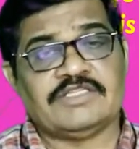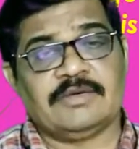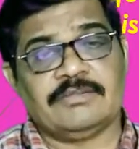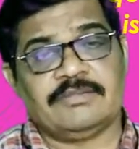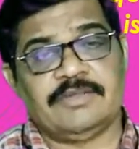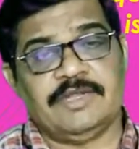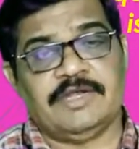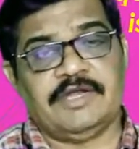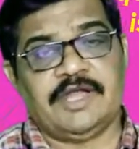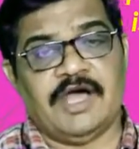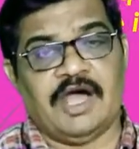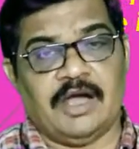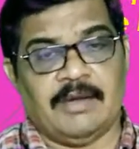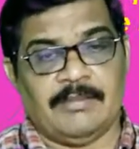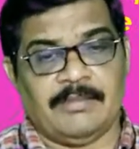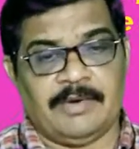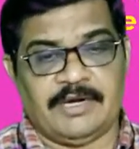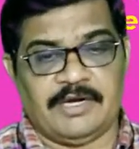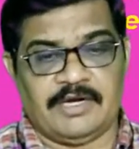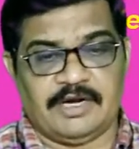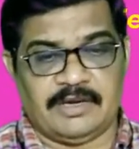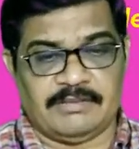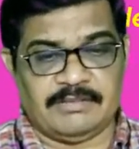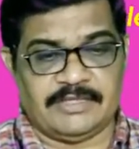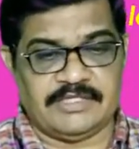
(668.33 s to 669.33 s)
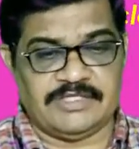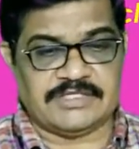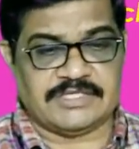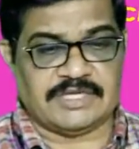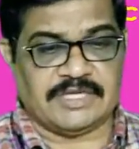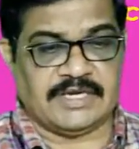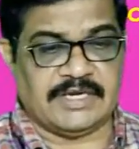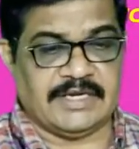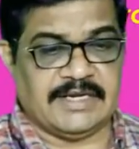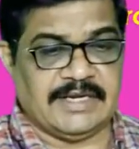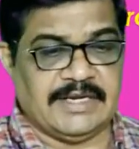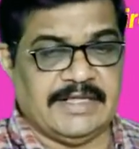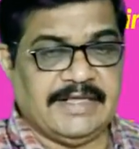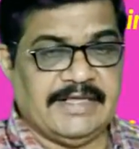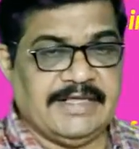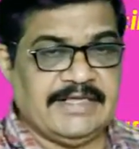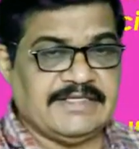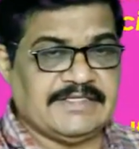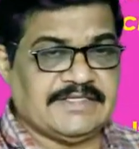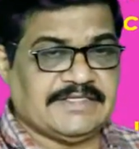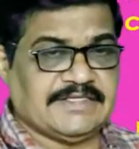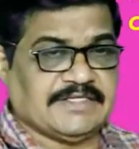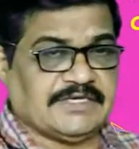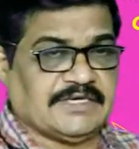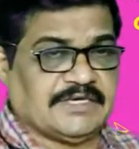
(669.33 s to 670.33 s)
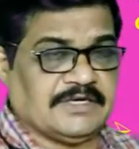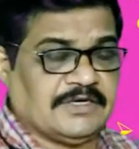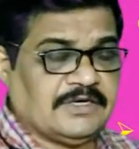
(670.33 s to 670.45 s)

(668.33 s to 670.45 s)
of the diameter of the circle is